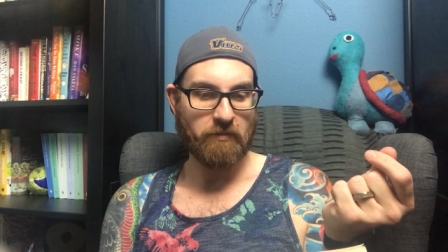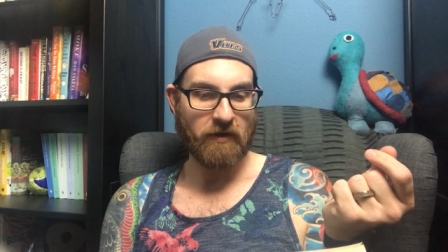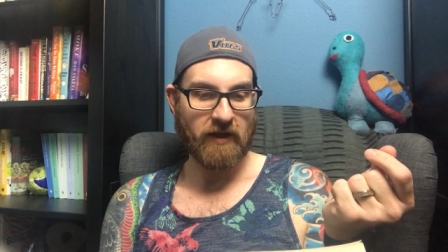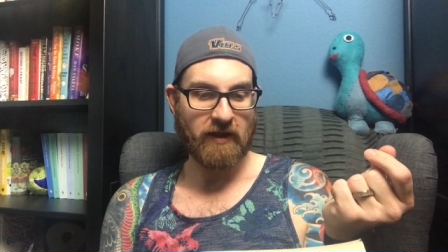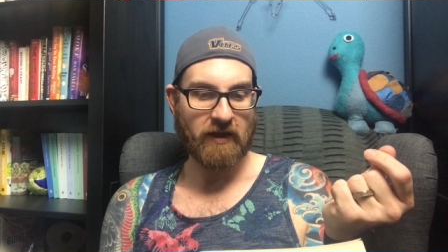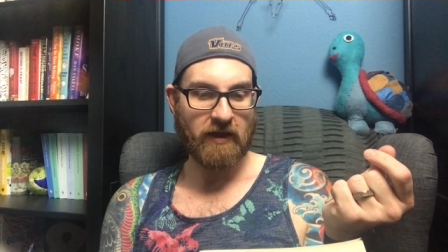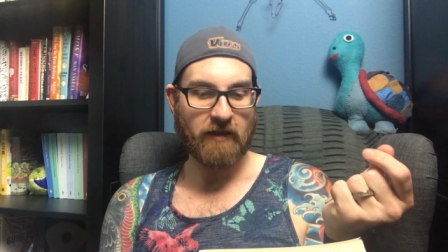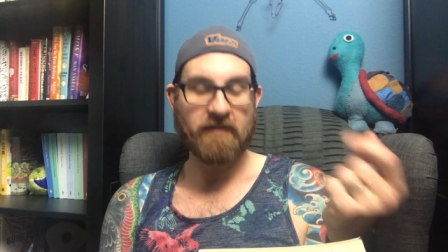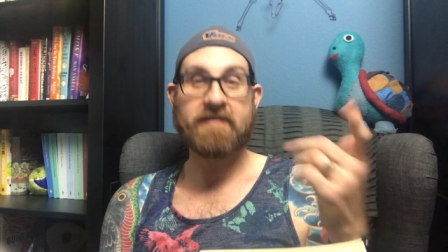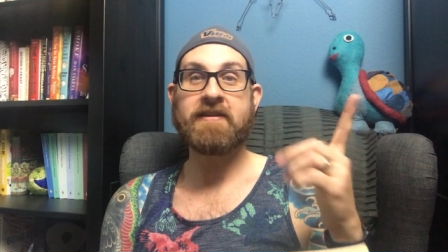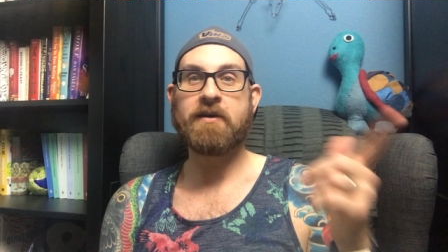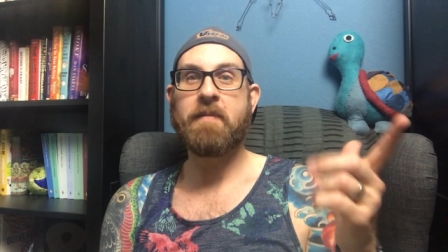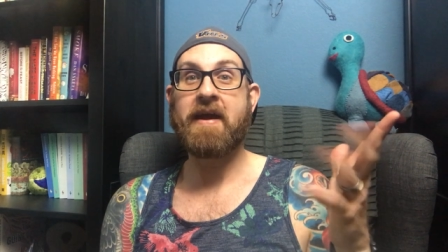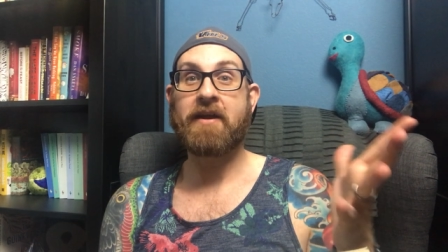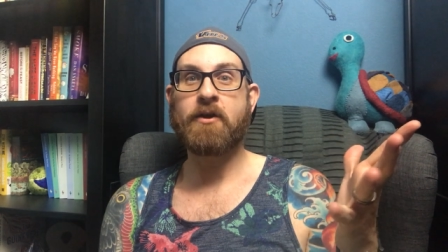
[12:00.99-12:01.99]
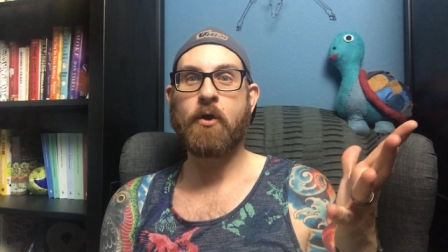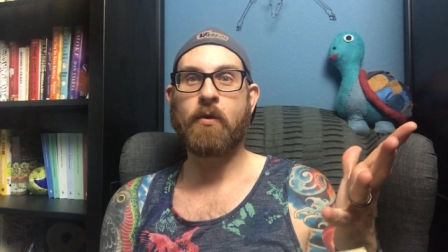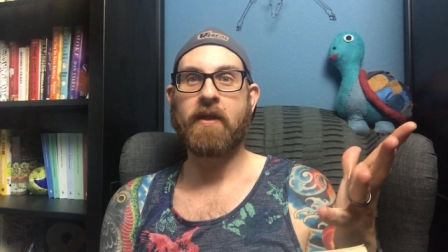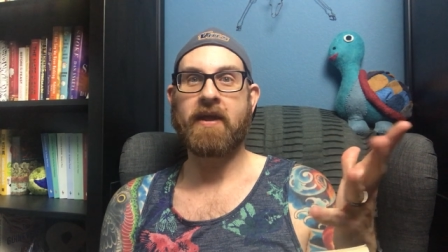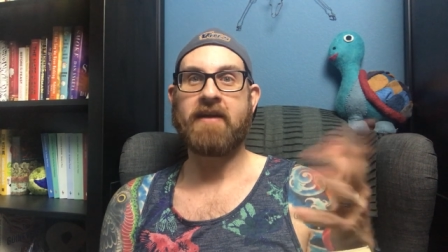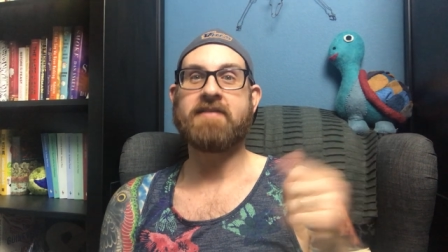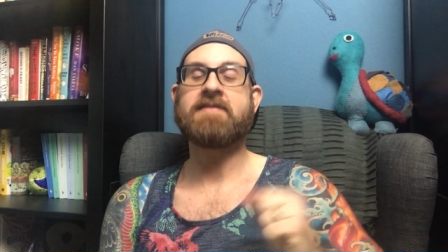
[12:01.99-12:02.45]
breaking. Steel
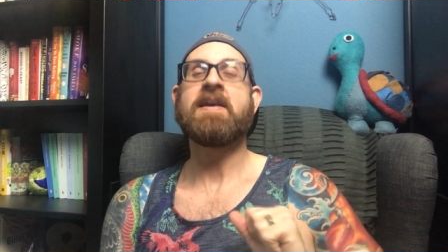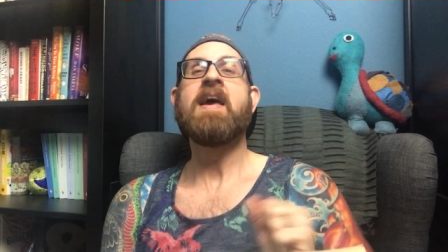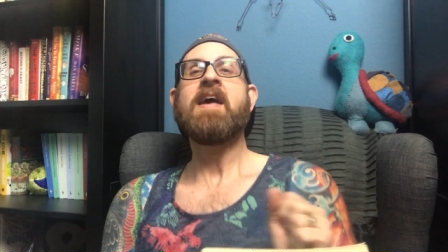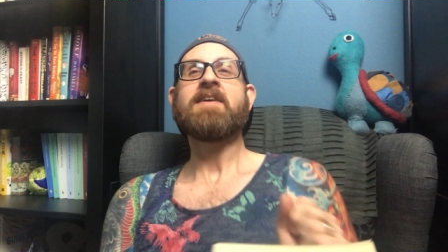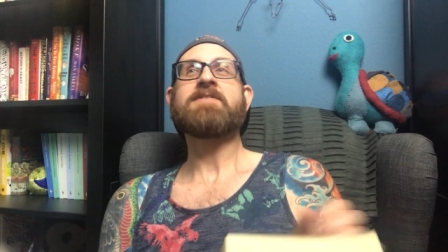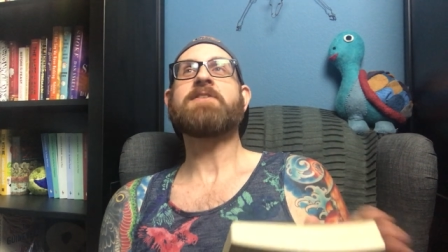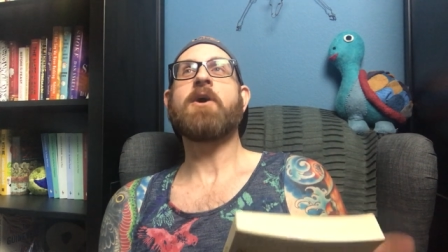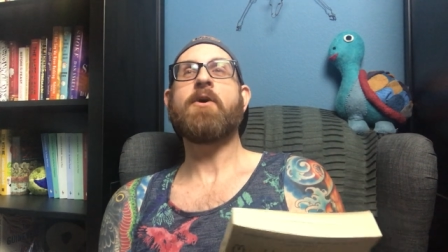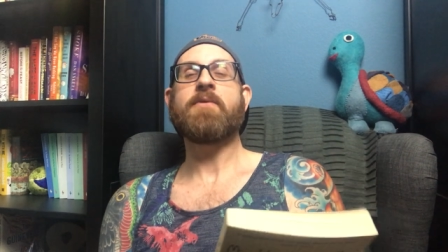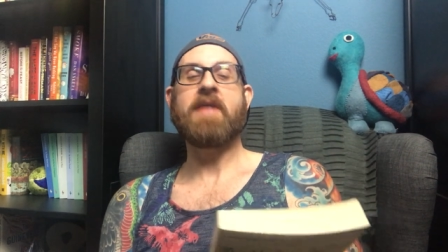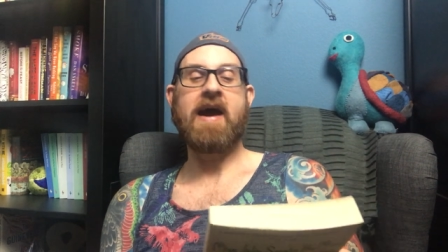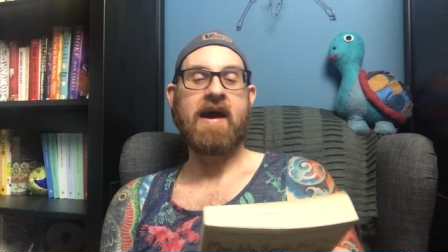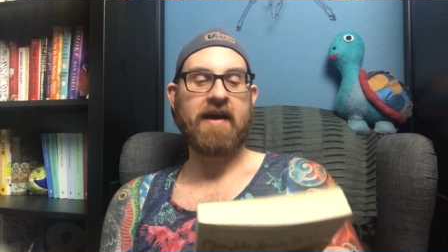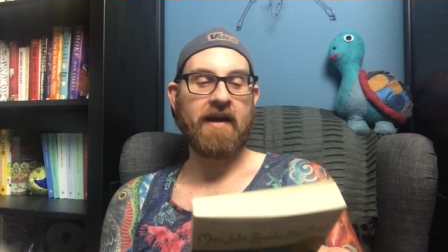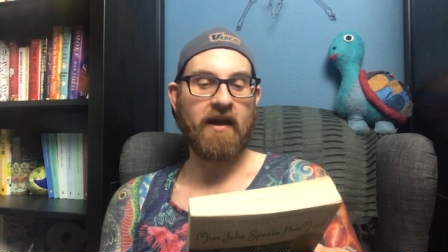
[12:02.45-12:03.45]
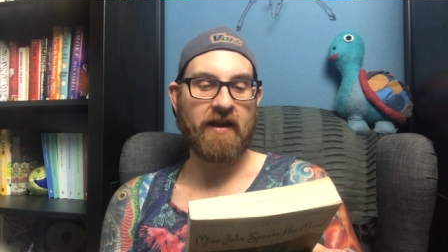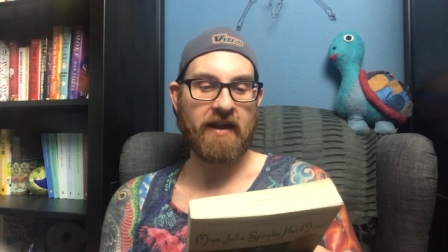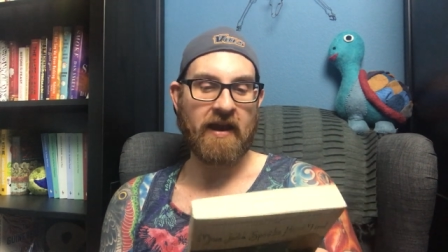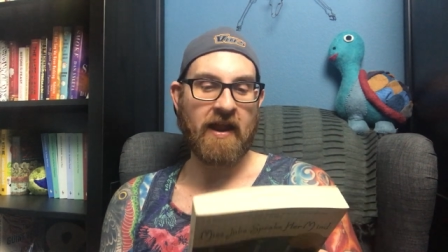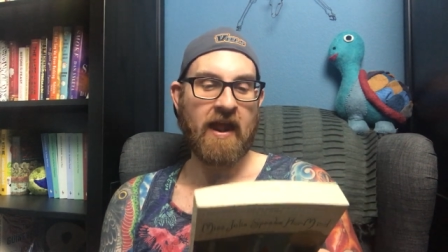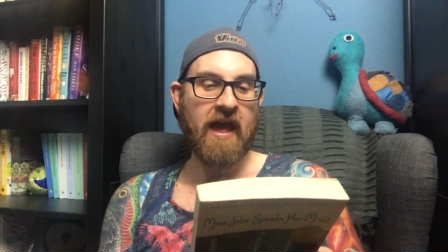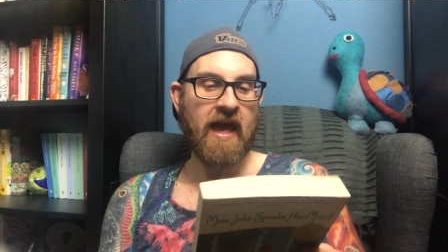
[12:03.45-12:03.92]
Magnolias. So that on
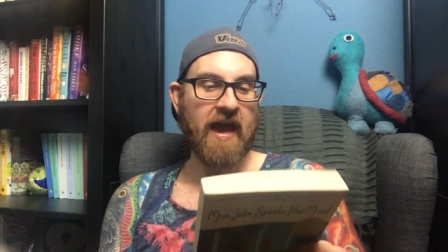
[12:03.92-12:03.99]
it,